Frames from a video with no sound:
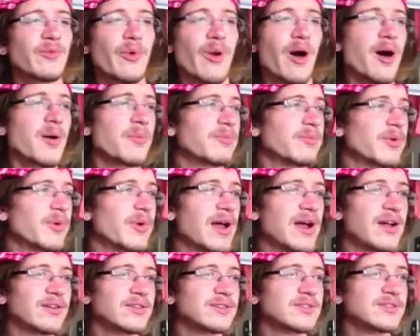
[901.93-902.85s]
romp
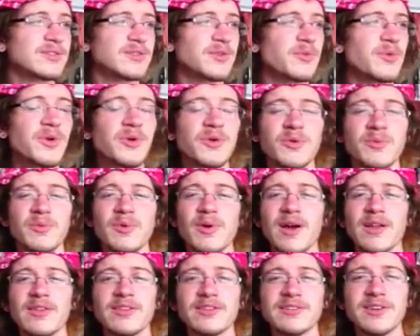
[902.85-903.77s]
around the room,
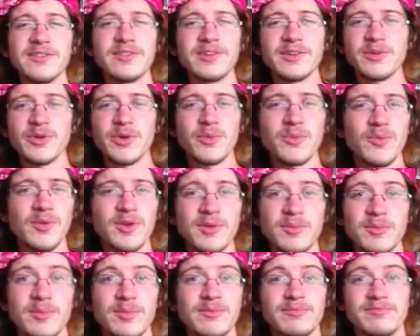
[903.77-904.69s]
around the living room
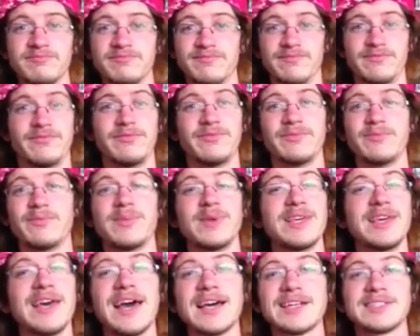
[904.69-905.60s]
would
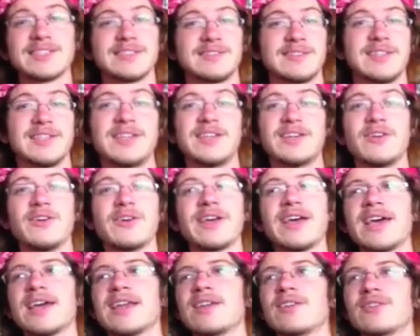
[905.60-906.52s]
be excellent. You know,
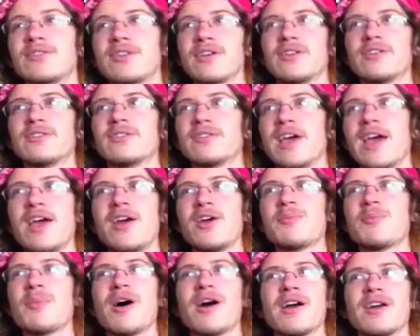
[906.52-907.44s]
again, it's it's
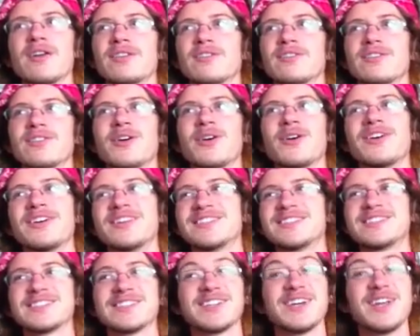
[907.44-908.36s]
Air Mars, so
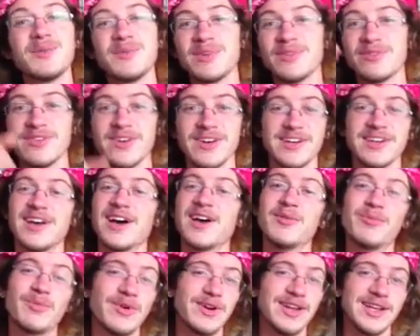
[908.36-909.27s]
it's gonna be fucking
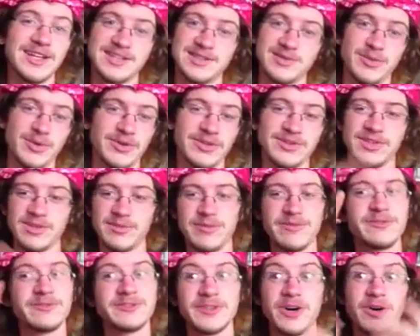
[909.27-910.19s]
unpredictable. It's gonna
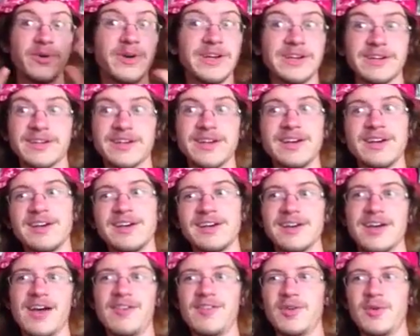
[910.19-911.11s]
be flowing
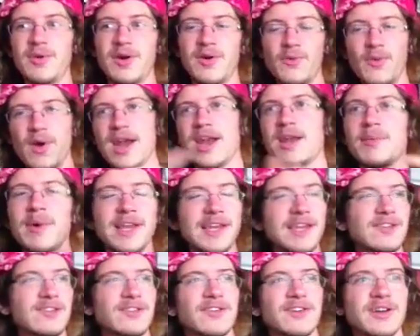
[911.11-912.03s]
everywhere, and random
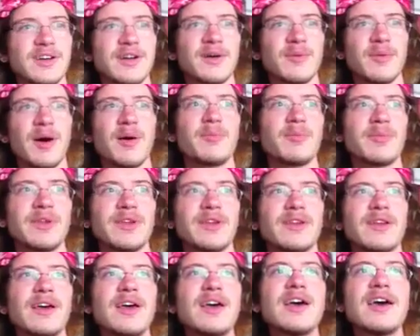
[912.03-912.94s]
ideas are gonna come up.
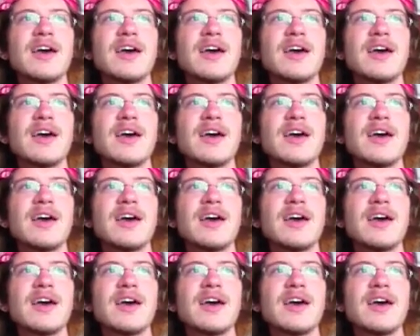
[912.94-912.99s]
And